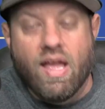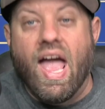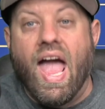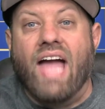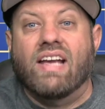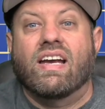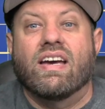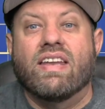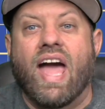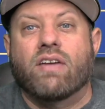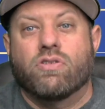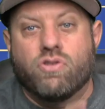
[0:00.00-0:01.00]
and
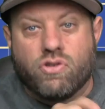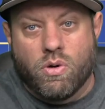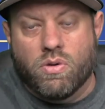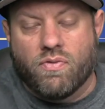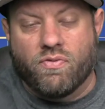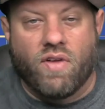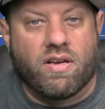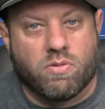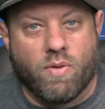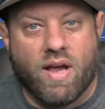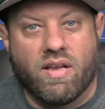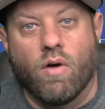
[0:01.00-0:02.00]
connect to the
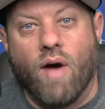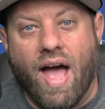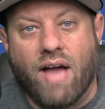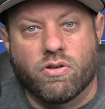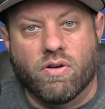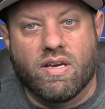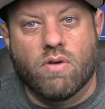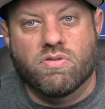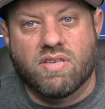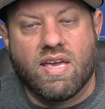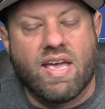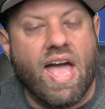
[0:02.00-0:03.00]
Flex Radio at your
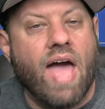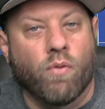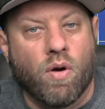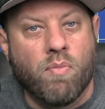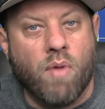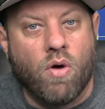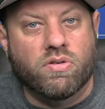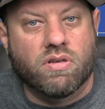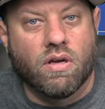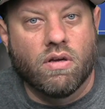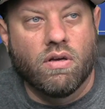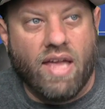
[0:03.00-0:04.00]
EOC and remote
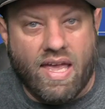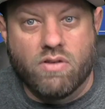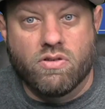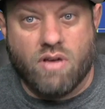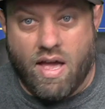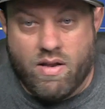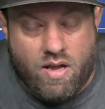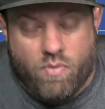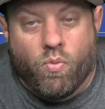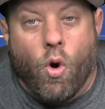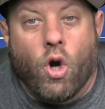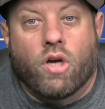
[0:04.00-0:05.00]
into and,
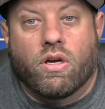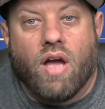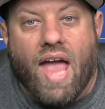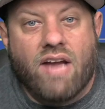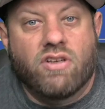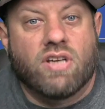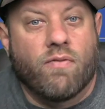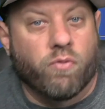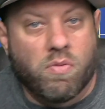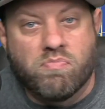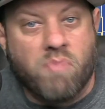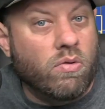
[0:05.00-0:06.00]
and work HF
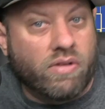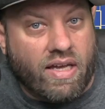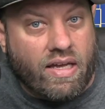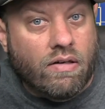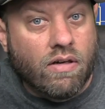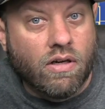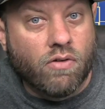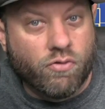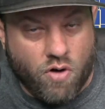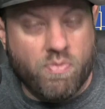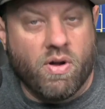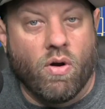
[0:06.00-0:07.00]
remotely
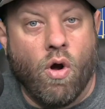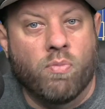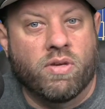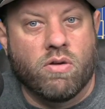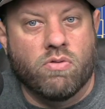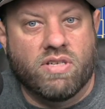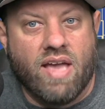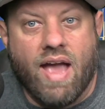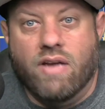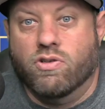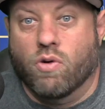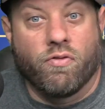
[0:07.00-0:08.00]
from their home
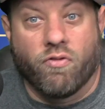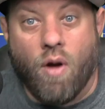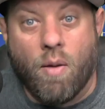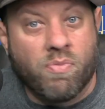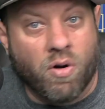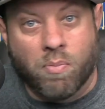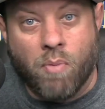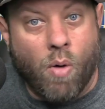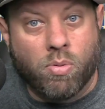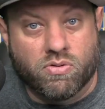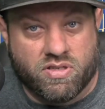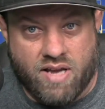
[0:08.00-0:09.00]
QTH or from their
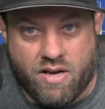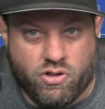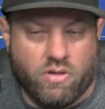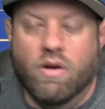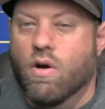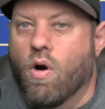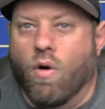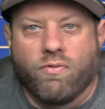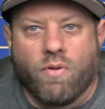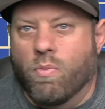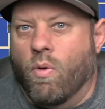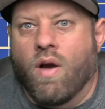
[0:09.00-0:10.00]
mobile station or
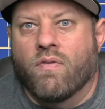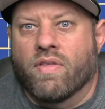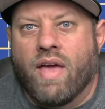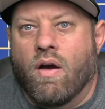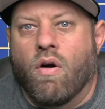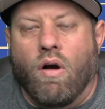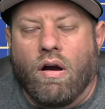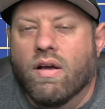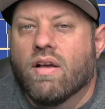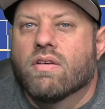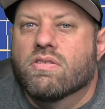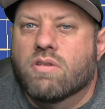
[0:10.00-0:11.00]
from wherever they are.
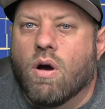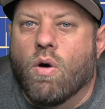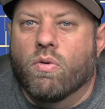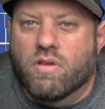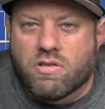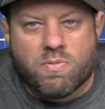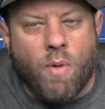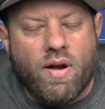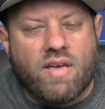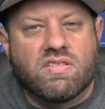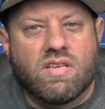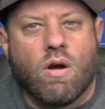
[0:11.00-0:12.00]
So the Smart
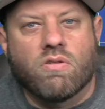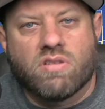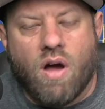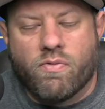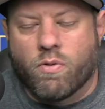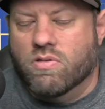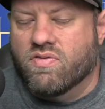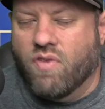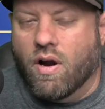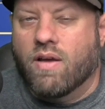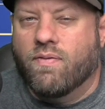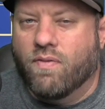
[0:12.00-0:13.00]
SDR software is
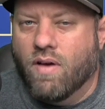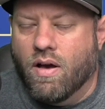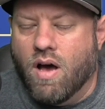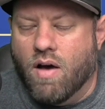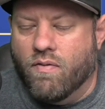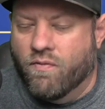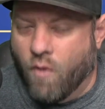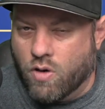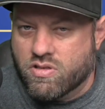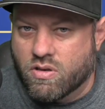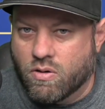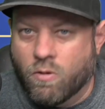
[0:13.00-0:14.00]
very uh,
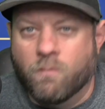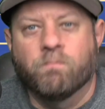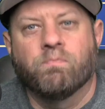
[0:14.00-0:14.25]
versatile